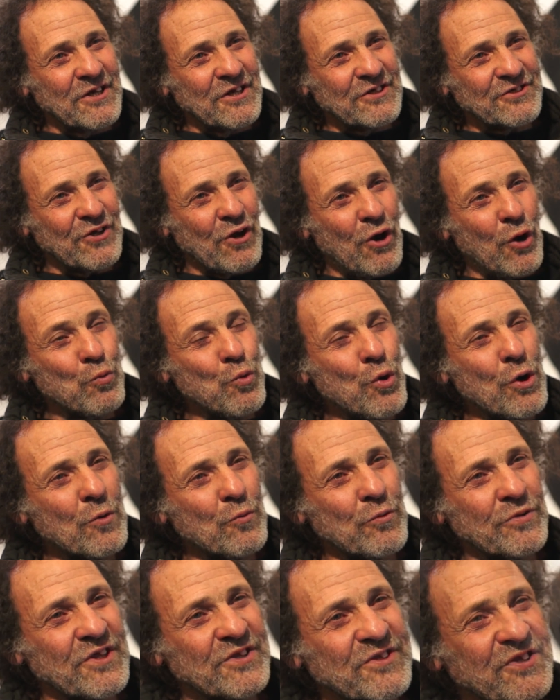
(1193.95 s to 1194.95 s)
So I
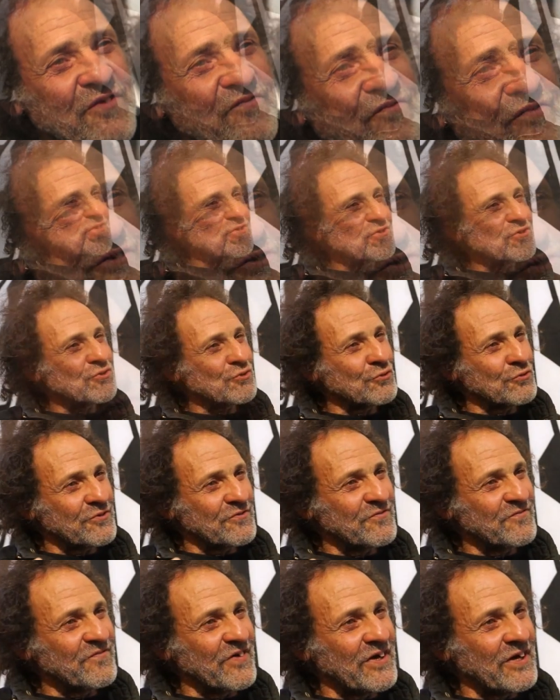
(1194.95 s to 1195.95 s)
work with a different sort
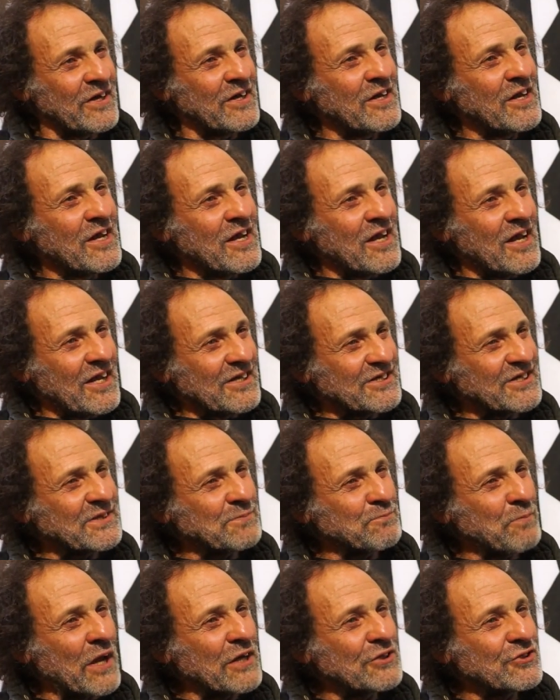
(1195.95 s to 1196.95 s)
of a
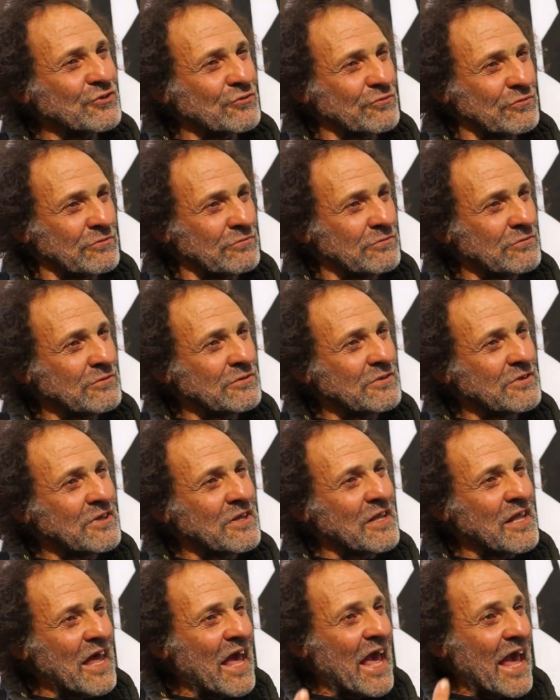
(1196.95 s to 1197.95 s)
spatial
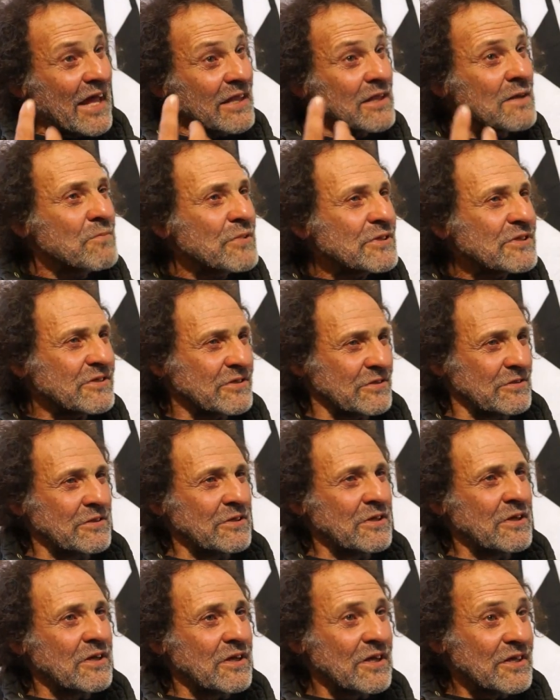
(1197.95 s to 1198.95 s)
element
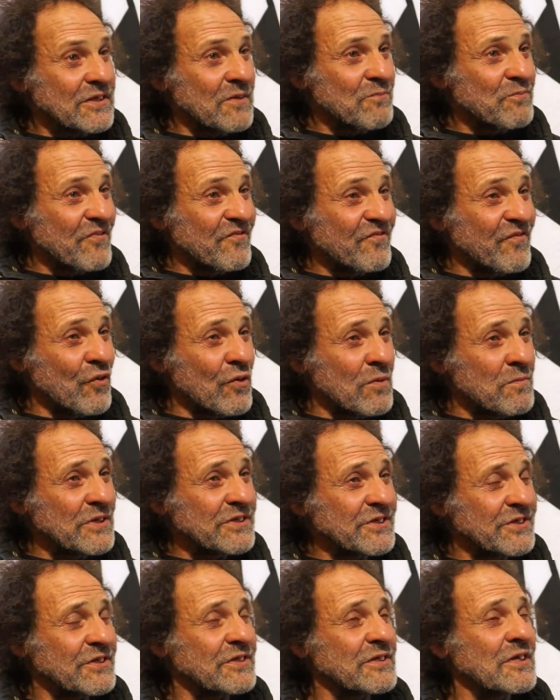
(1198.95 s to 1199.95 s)
in the
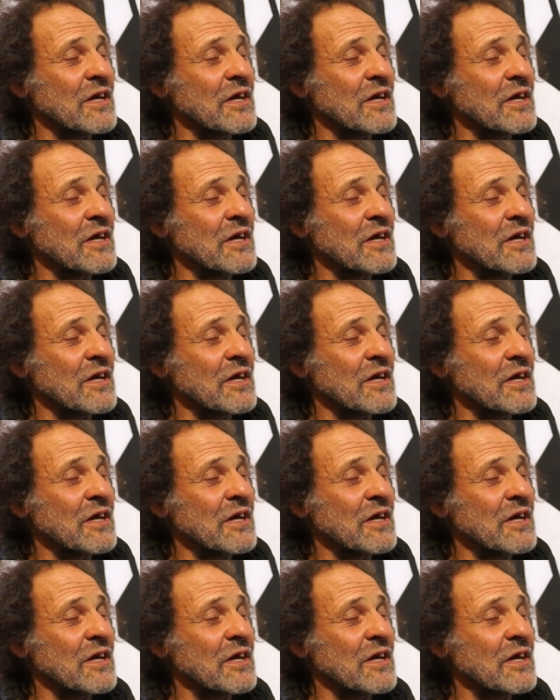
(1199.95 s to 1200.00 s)
performance,